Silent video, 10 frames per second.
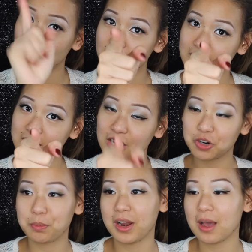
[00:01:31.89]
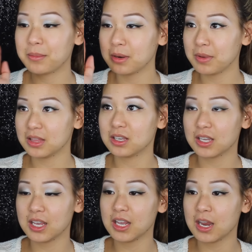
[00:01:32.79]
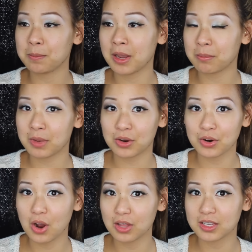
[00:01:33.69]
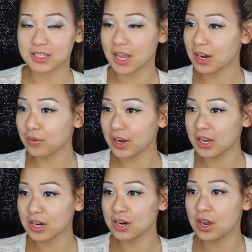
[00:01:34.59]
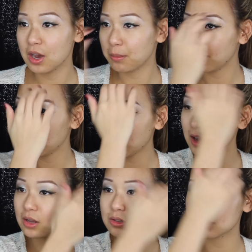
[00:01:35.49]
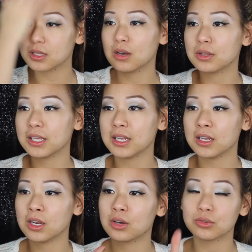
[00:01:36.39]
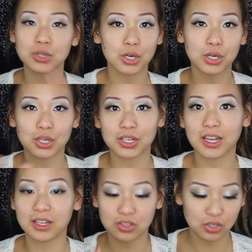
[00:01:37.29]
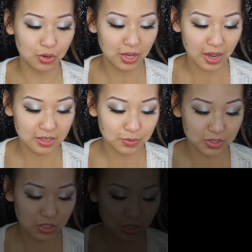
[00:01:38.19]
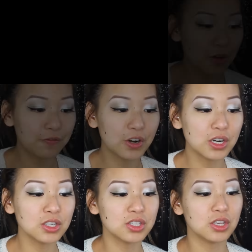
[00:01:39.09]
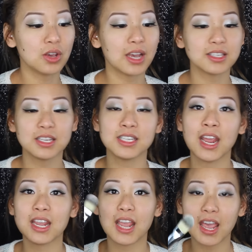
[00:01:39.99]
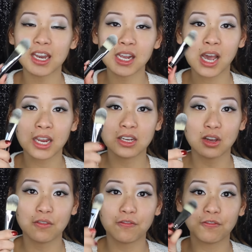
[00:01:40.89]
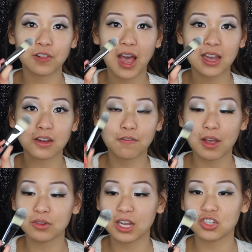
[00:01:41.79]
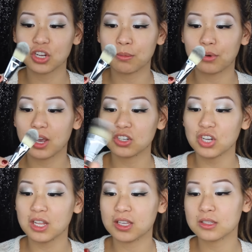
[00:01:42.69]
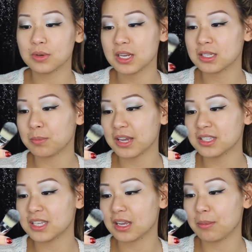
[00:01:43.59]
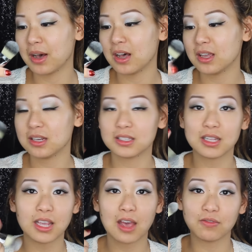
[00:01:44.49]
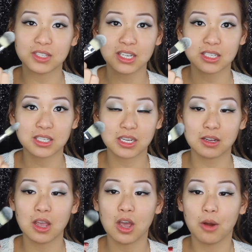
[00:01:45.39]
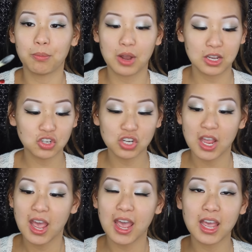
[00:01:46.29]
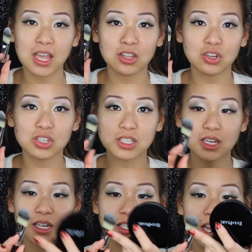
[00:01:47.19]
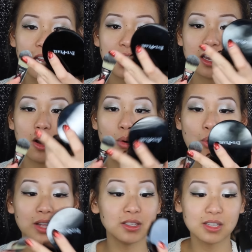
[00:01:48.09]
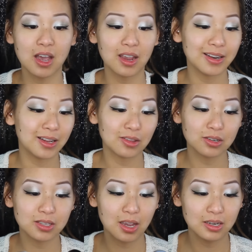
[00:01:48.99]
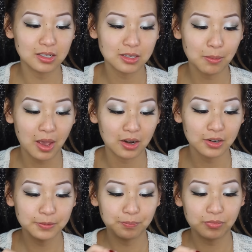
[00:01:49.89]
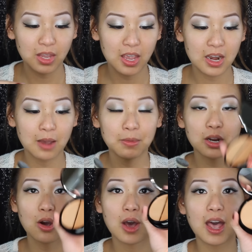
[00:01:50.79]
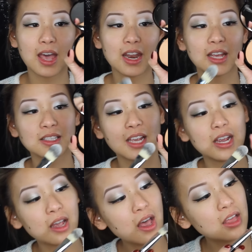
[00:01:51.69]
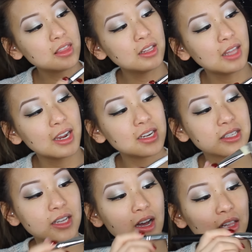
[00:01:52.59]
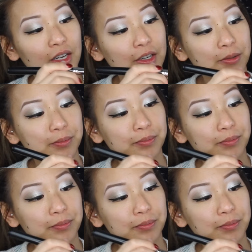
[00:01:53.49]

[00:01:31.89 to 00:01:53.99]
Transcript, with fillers: right here, but I'm gonna be looking in my mirror on the side right here, but I'll slowly, you know, turn and show you guys what to do. So first, you guys can take any kind of flat foundation brush, and this one is by Sigma. It is the F60 brush, and you're just gonna take one side, either side, doesn't matter. And I'm gonna go ahead and take the lightest color